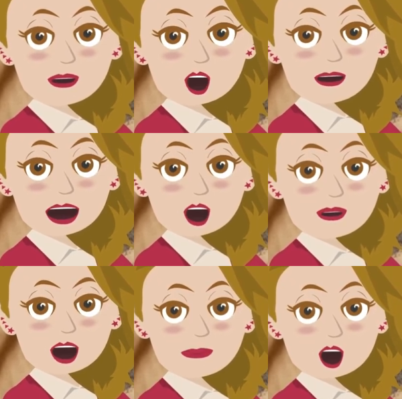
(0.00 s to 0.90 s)
Because as
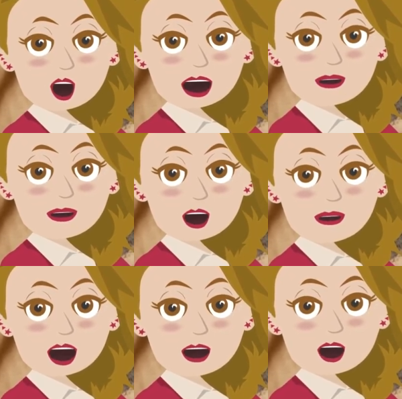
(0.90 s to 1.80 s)
the perfection
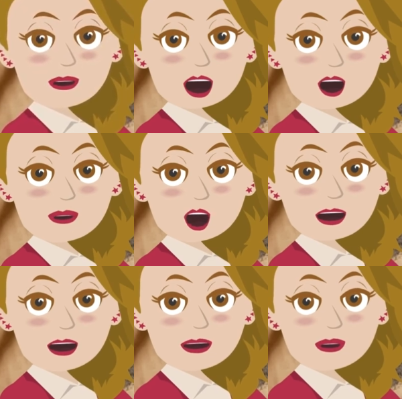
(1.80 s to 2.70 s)
of the
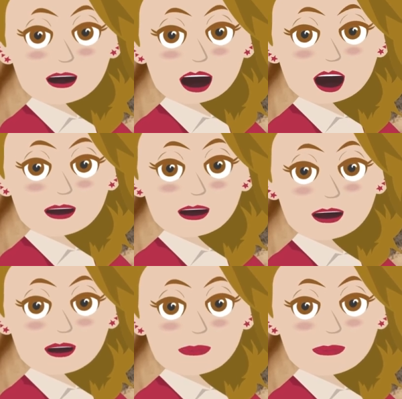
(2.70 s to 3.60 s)
contrast that surrounds
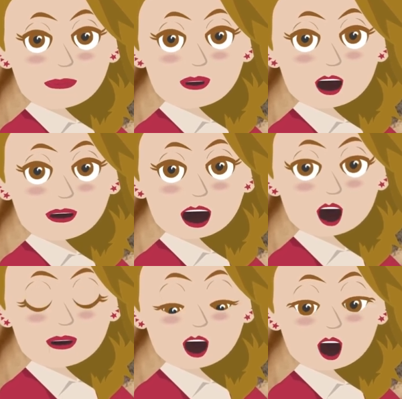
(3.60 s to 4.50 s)
you is
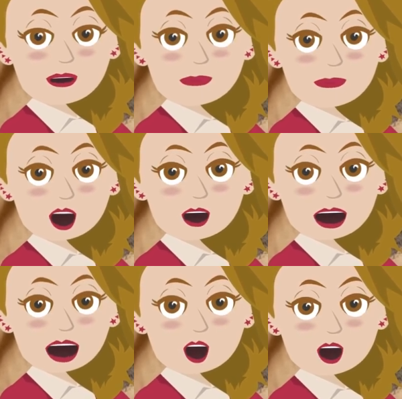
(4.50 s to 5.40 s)
happening
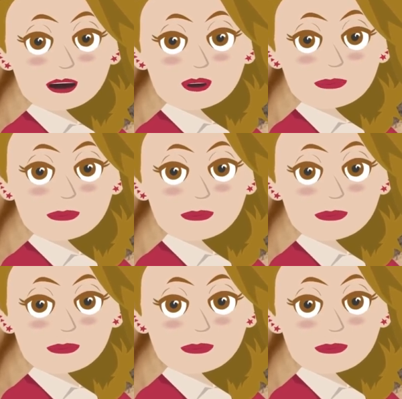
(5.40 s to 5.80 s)
within you,